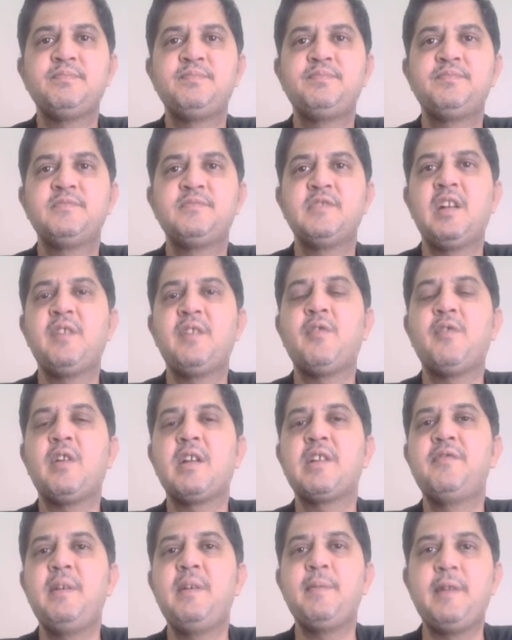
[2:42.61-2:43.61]
And what is
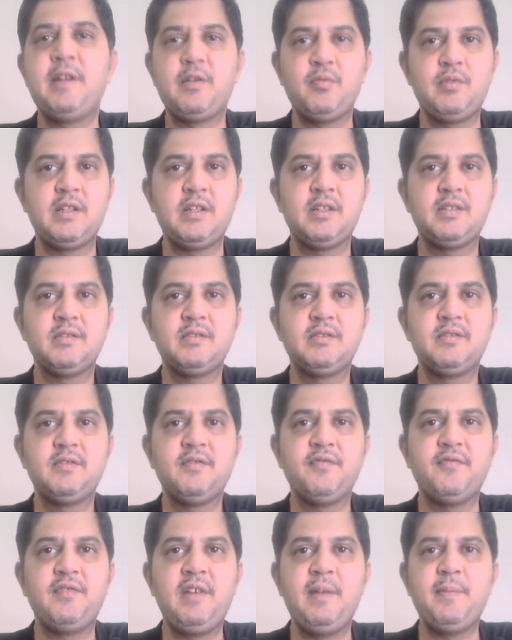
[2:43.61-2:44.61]
V by 2L?
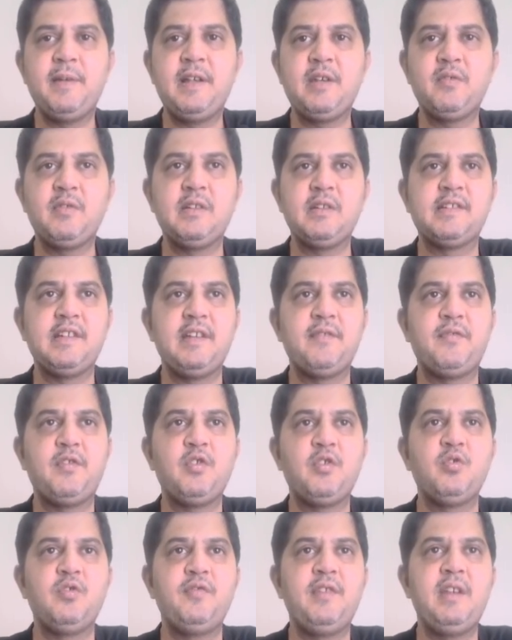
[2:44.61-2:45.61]
V by 2L. See, if
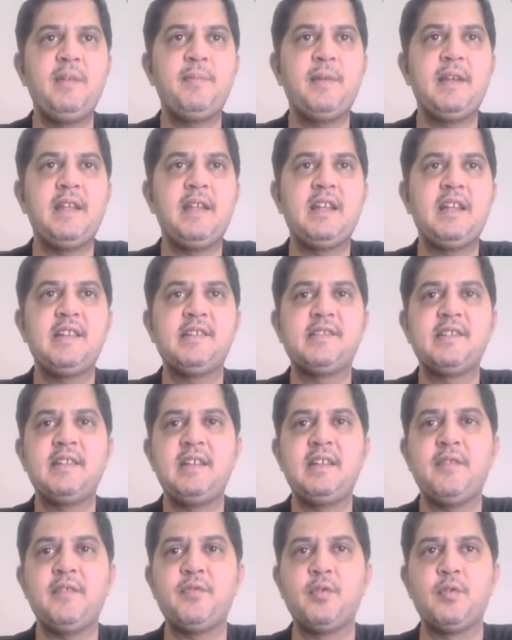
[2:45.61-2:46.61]
2V by L is
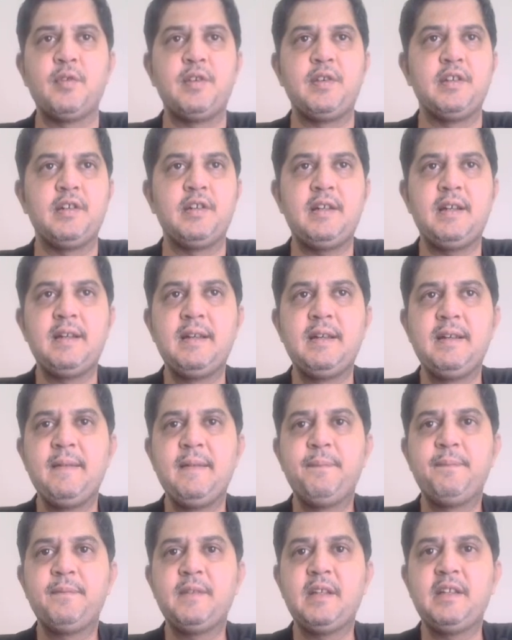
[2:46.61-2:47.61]
F over here,
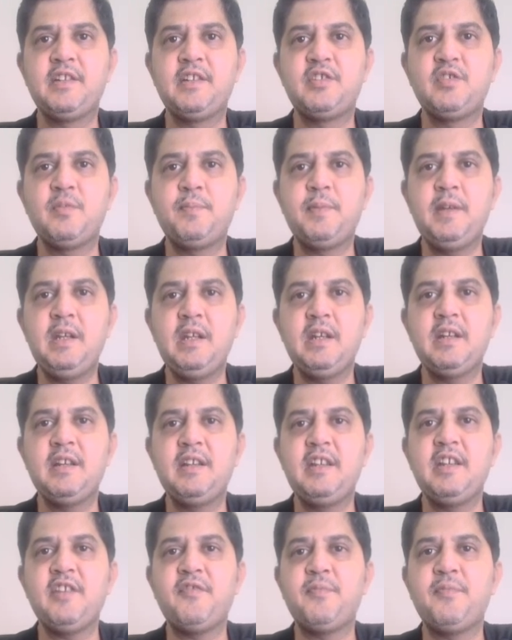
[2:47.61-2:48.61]
then this should be
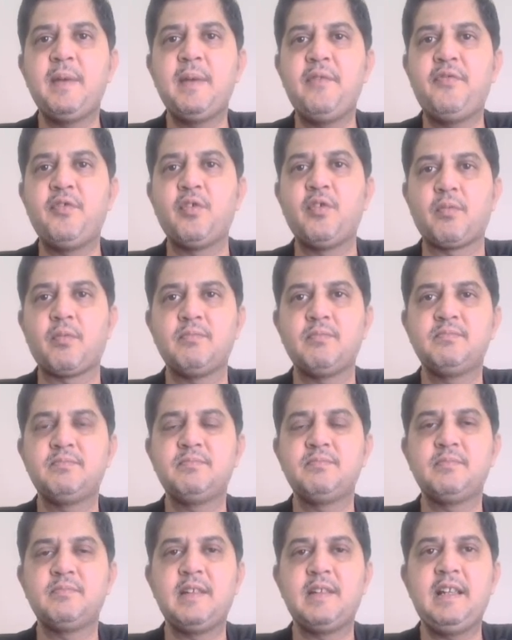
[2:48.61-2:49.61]
F by 4,
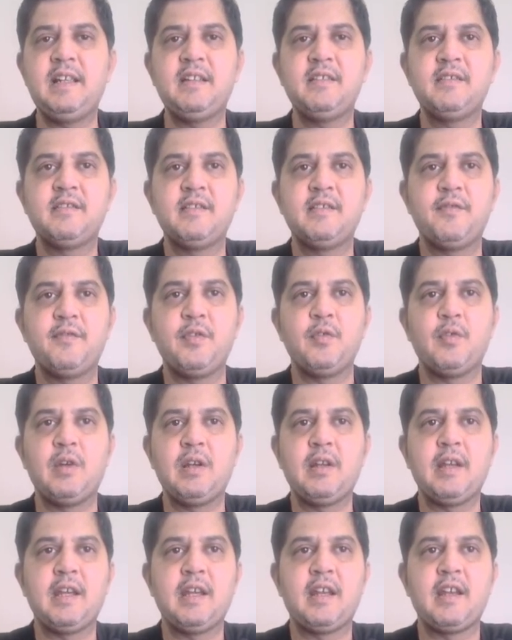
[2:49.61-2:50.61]
right? If you want, I
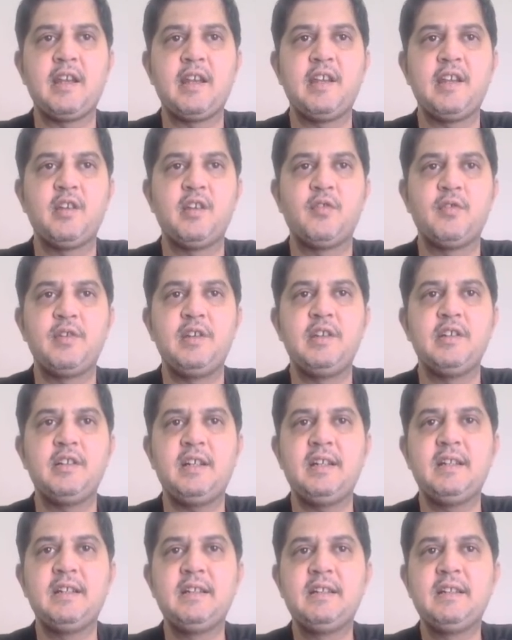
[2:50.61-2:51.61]
can write it down here.
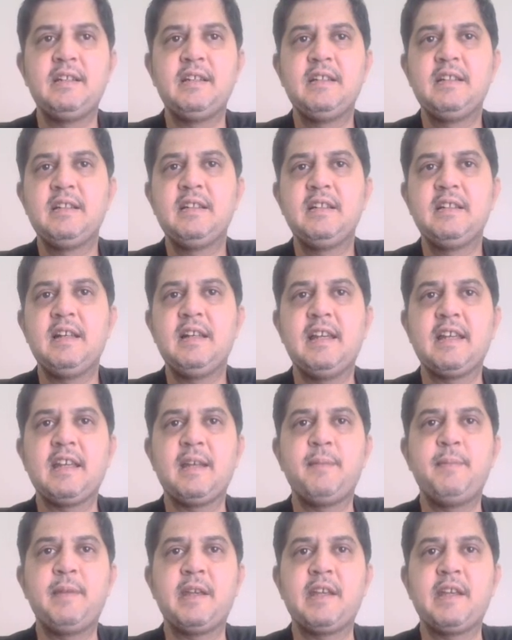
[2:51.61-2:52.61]
I can
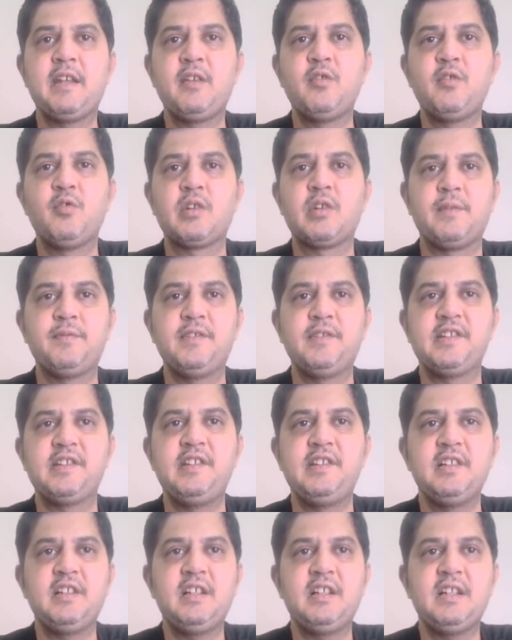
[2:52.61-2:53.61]
make a note of this
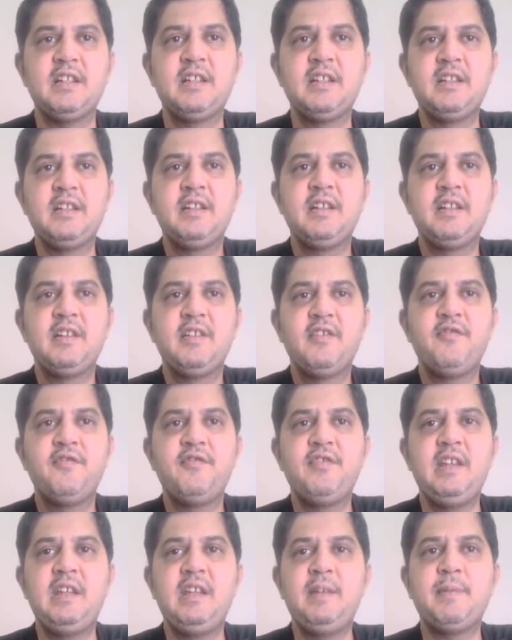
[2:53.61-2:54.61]
here.
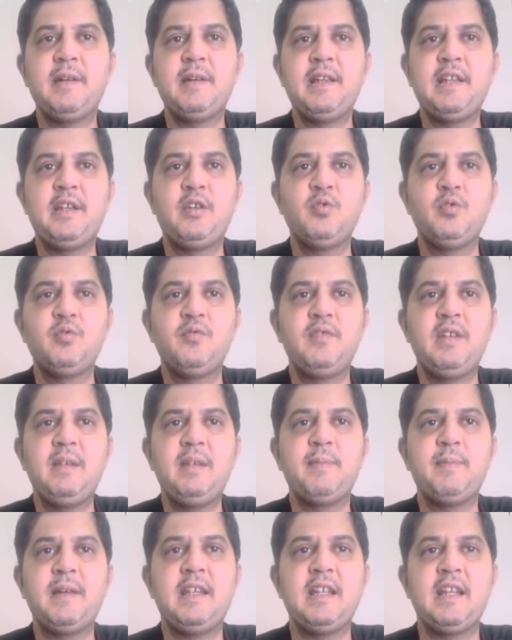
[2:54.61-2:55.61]
V by 2V
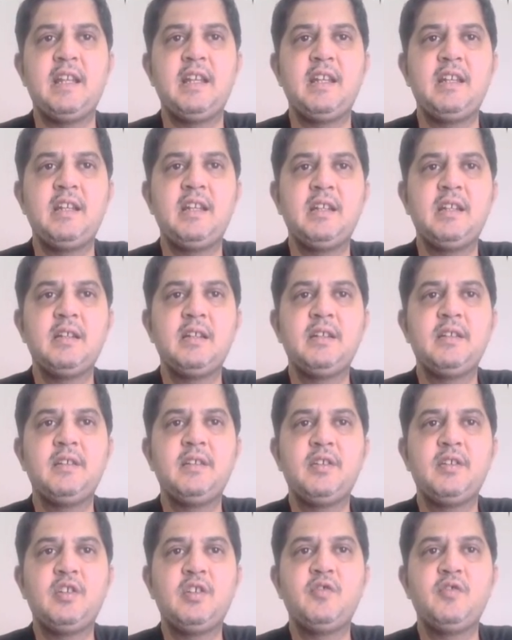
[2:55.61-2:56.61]
by L,
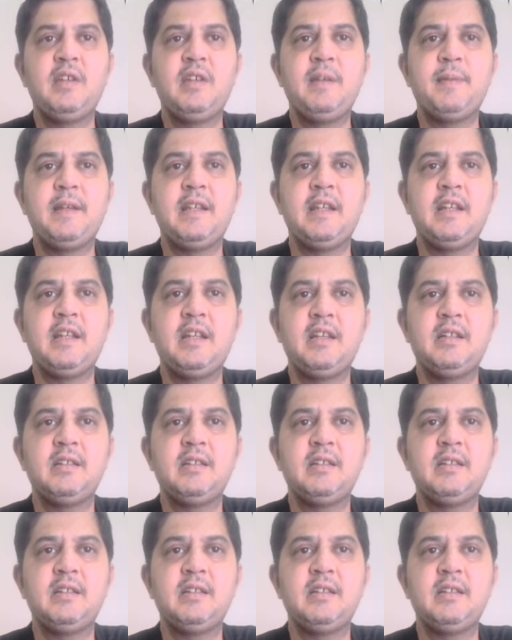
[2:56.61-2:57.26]
2V by L,